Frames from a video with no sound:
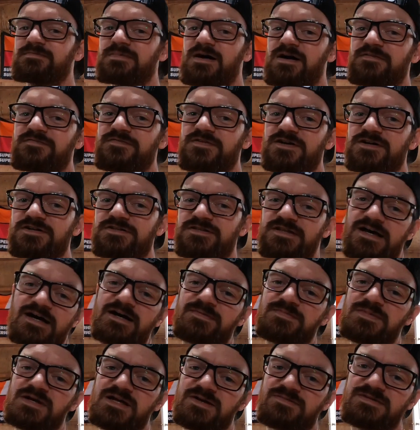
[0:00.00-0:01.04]
my fault.
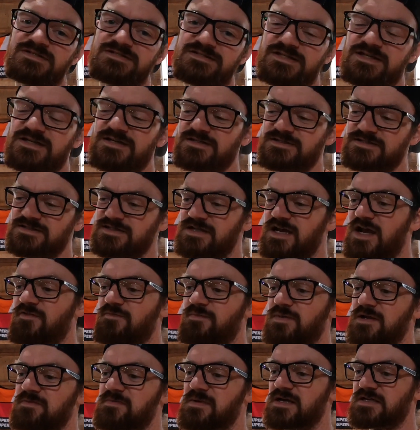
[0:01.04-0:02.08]
I make mistakes.
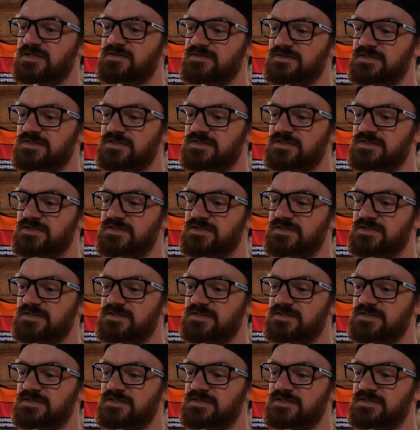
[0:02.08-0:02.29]
Everybody makes